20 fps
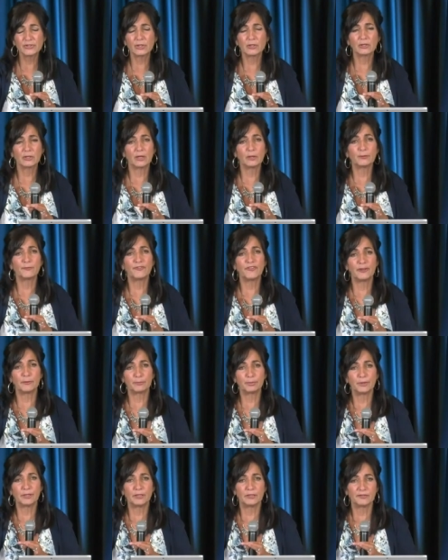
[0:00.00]
going to start our
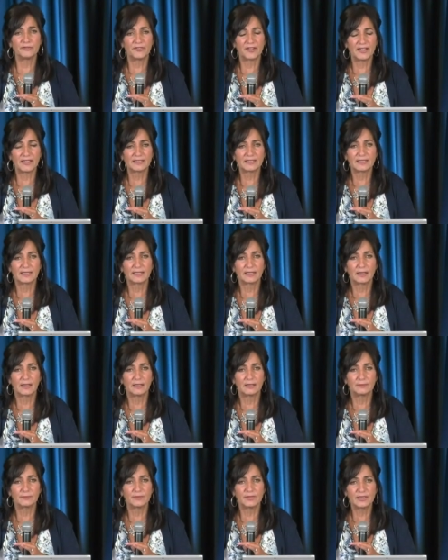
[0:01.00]
prayer and
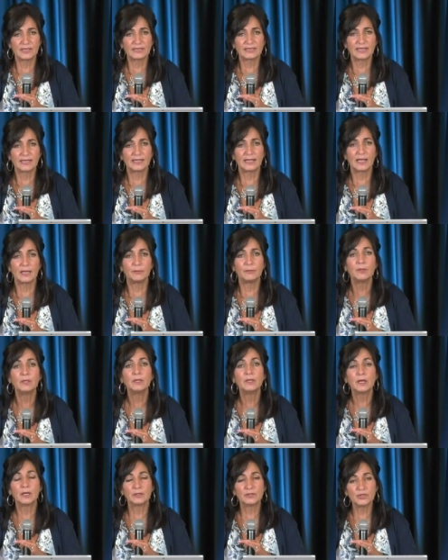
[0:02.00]
fasting 6
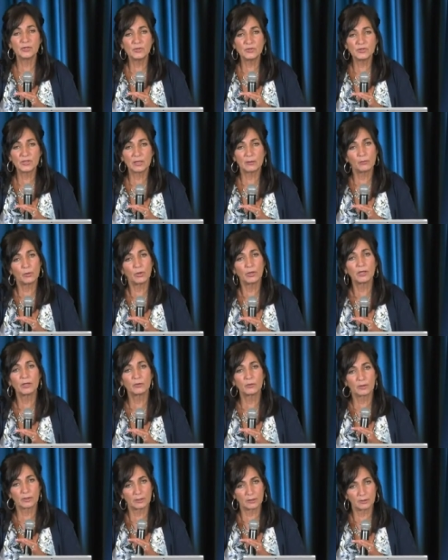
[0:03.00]
a.m. on Tuesday
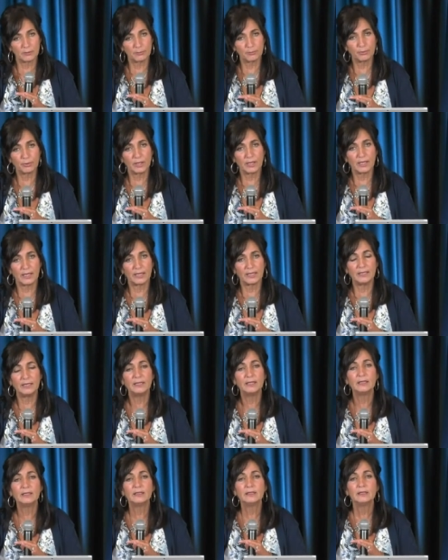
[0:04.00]
morning. We're going to
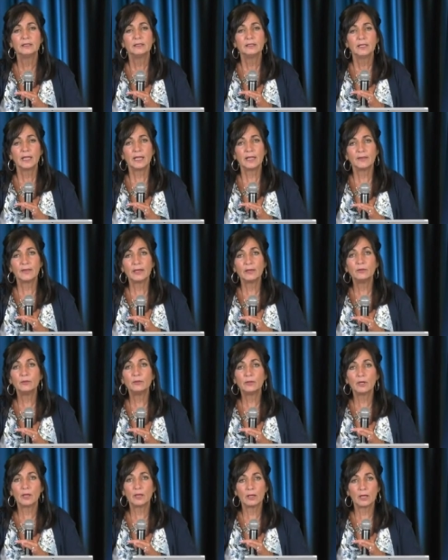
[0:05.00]
pray. And
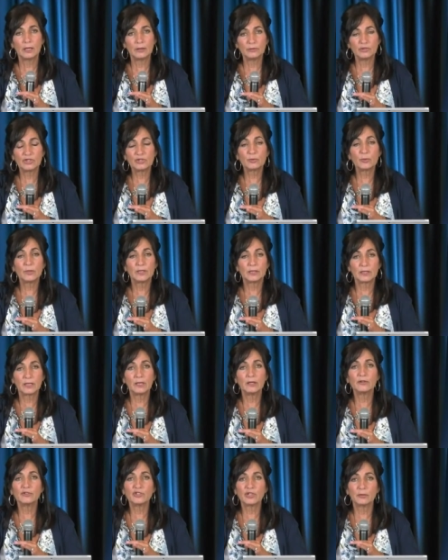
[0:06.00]
then I just
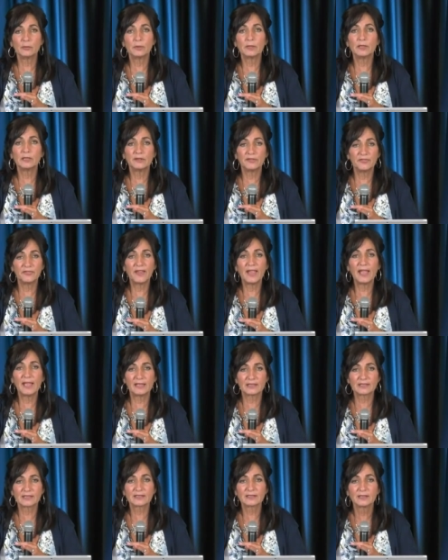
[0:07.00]
want to encourage everybody to
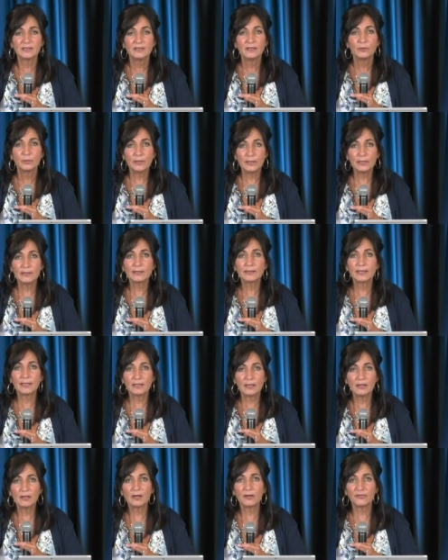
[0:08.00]
fast. We need
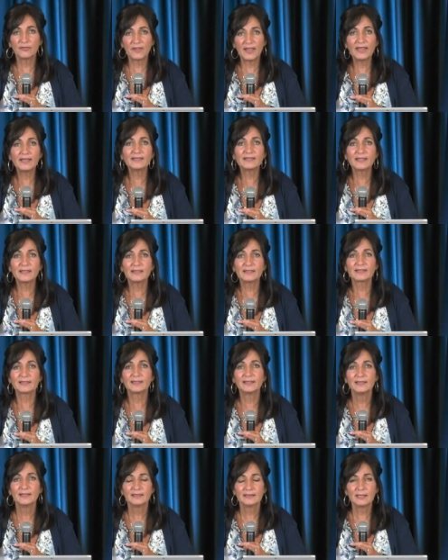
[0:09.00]
to get on our
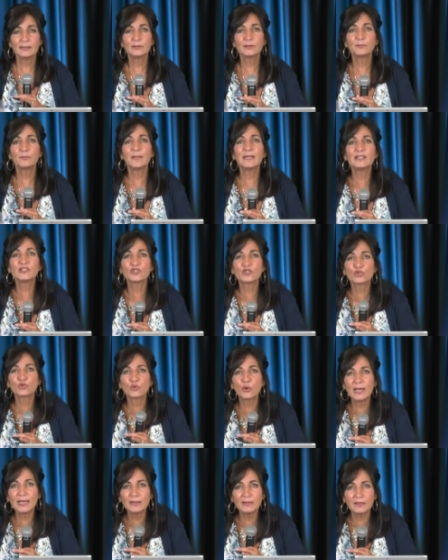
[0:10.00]
faces says, be
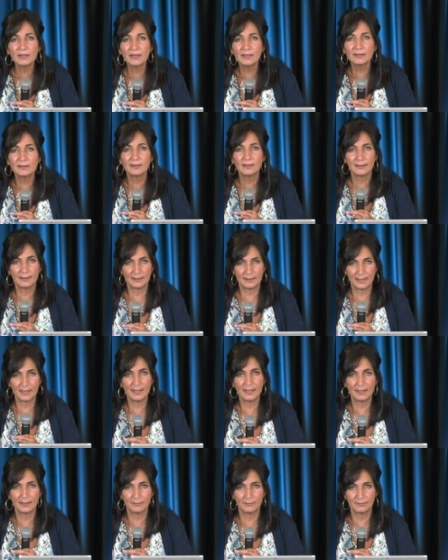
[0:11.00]
strengthened
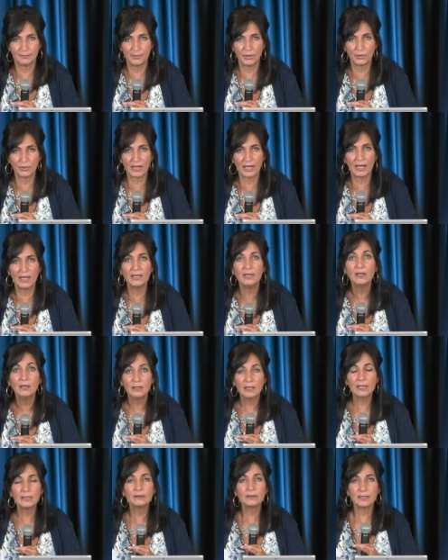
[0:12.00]
in him, okay?
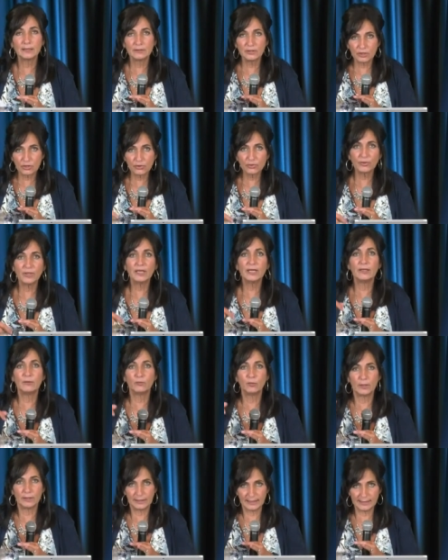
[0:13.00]
And
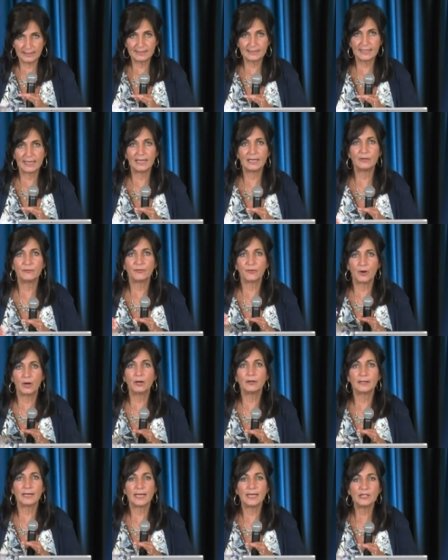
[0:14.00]
decree what he's saying
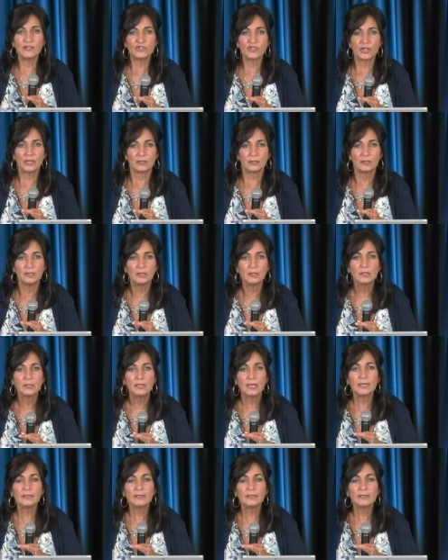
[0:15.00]
for our nation.